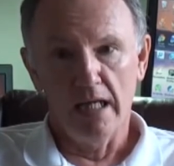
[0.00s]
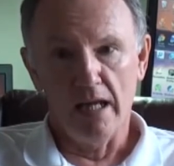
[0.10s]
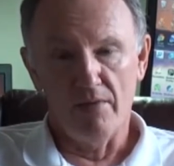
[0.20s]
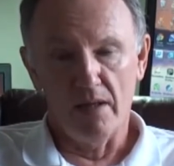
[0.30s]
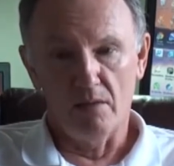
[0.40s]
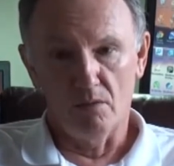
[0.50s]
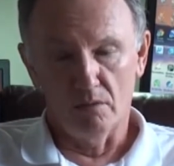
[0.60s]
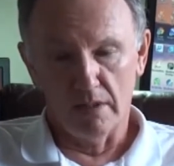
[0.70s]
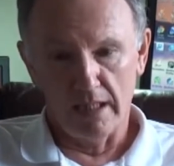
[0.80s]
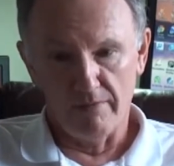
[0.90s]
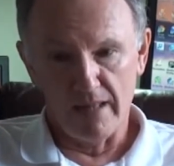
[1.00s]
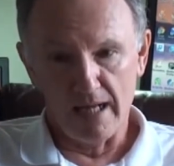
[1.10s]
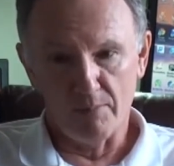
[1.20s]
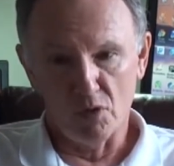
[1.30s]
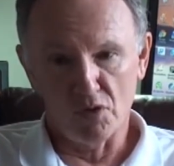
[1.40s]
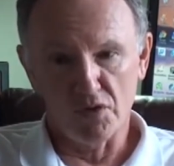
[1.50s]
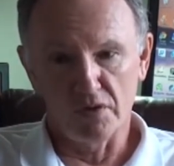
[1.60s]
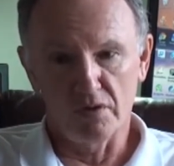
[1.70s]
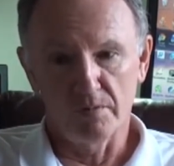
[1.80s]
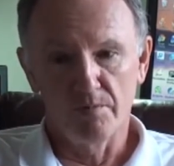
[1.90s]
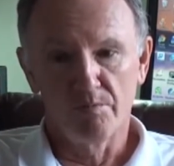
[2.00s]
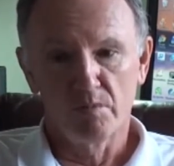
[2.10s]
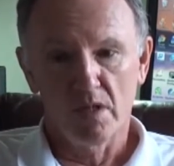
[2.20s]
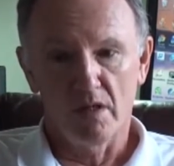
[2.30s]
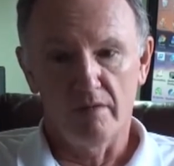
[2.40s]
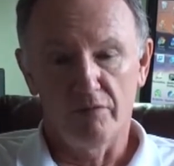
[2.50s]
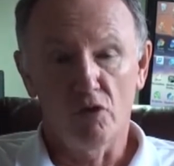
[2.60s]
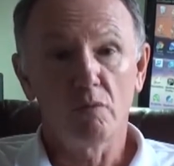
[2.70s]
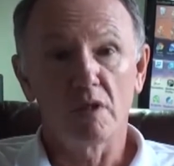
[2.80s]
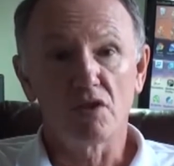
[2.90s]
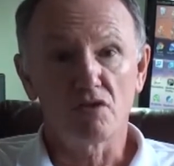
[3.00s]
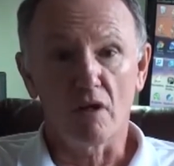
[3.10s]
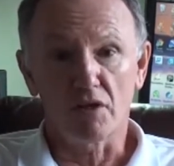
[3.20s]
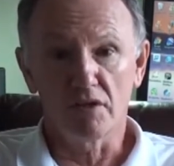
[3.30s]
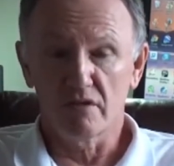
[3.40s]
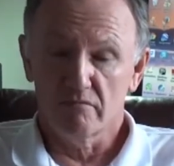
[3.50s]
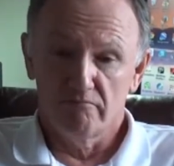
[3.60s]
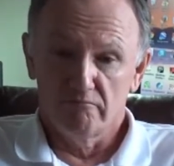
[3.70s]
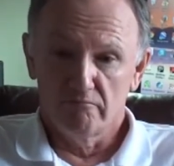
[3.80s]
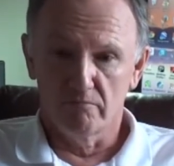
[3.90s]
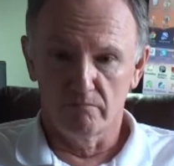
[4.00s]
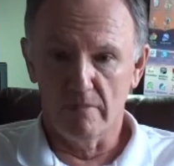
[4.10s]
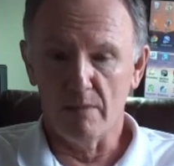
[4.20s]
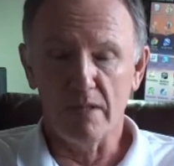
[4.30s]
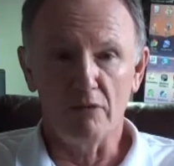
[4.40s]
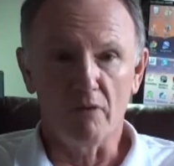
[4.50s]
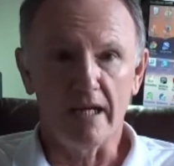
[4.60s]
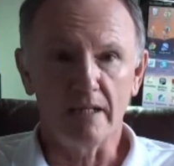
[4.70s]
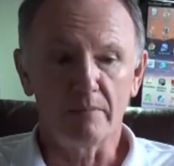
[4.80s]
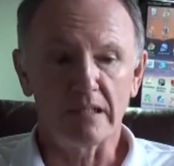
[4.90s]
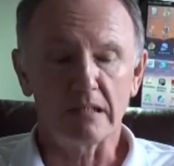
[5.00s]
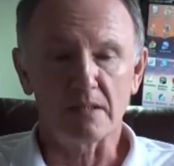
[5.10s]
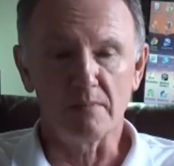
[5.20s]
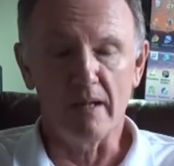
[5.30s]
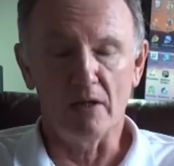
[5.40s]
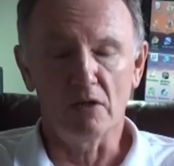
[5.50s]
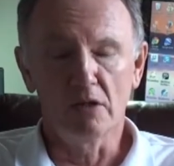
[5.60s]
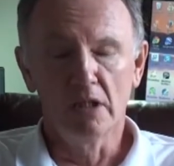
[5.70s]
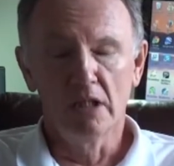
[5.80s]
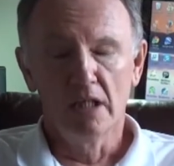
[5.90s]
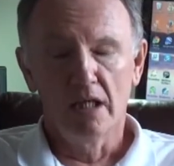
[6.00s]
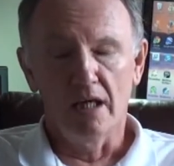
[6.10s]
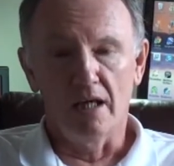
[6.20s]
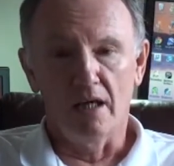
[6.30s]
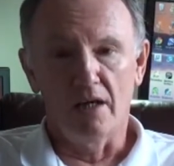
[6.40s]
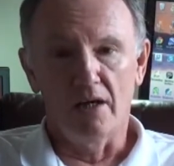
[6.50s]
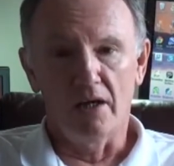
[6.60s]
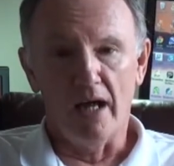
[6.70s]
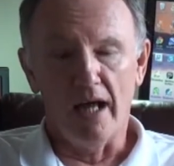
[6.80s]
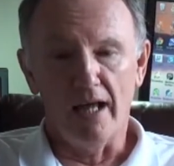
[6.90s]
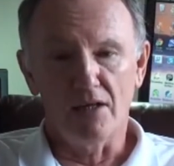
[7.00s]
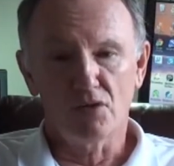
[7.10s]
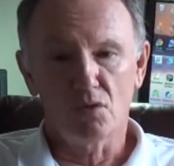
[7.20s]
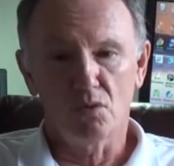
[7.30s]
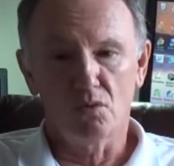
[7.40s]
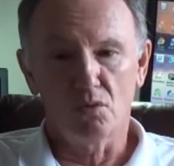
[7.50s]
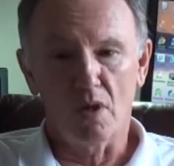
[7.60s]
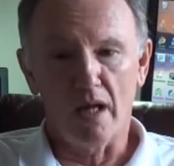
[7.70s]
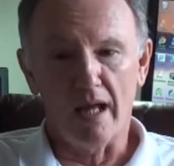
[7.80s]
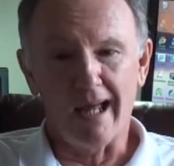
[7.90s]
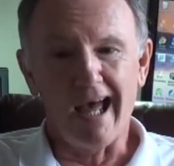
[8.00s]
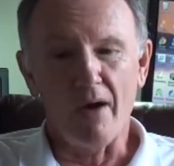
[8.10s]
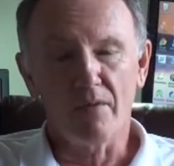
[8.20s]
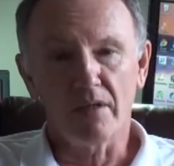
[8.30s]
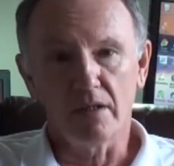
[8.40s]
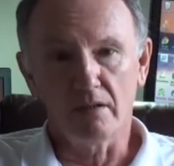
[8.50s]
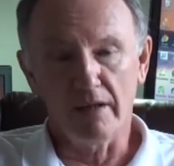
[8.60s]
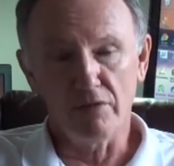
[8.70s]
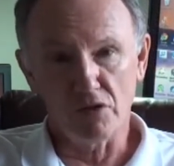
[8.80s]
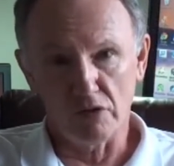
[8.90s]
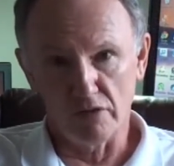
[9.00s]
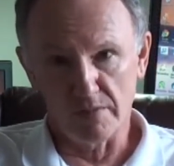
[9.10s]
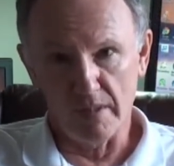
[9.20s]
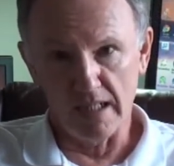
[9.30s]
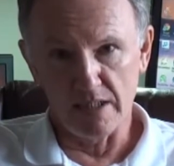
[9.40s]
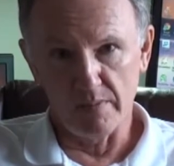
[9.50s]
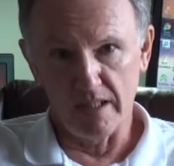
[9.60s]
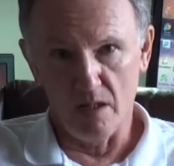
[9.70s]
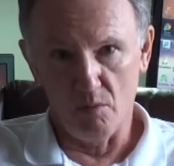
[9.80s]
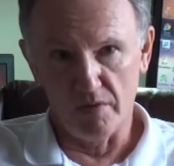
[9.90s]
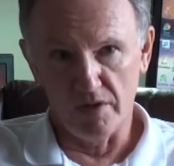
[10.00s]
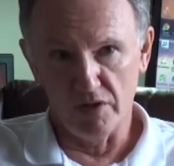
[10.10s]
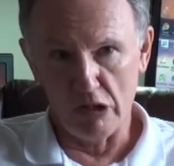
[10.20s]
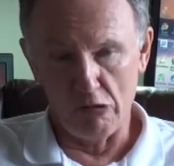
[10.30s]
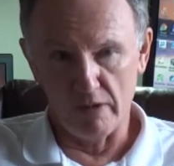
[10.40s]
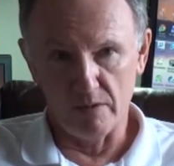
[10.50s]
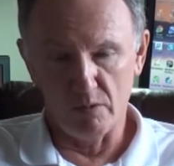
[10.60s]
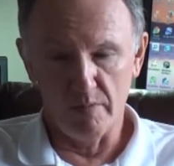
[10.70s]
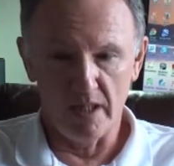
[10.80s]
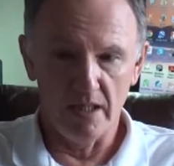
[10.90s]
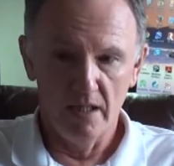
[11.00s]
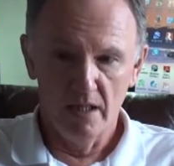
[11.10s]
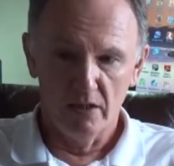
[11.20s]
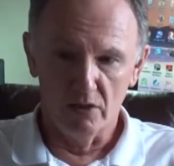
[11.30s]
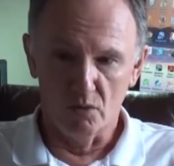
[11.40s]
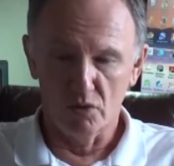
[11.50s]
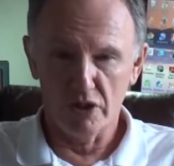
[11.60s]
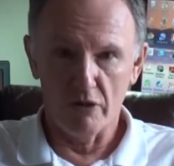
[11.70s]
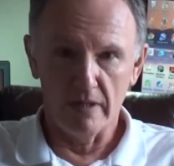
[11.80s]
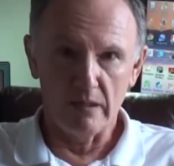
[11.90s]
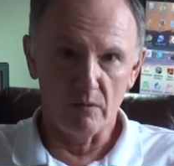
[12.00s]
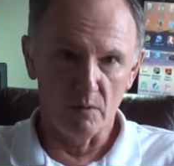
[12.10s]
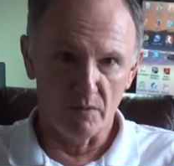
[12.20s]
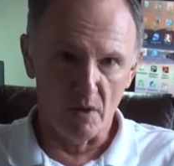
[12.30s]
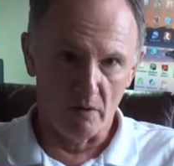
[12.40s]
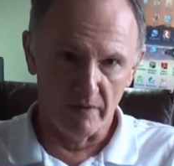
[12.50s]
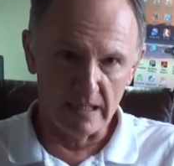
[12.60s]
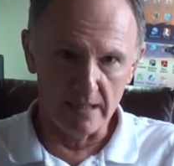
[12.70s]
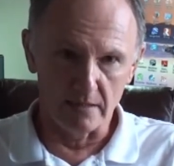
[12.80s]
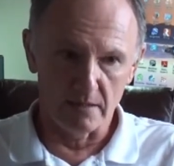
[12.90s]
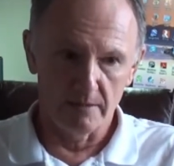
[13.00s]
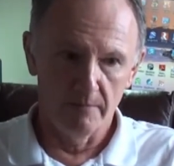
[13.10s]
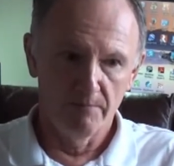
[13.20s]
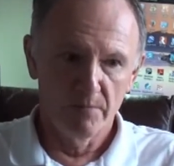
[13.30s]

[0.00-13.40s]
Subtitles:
And they will give that person verbal instructions, maybe in writing, but it doesn't matter, as to how the life insurance money is to be dealt with. And generally it would be, we'll share it equally with all of the kids.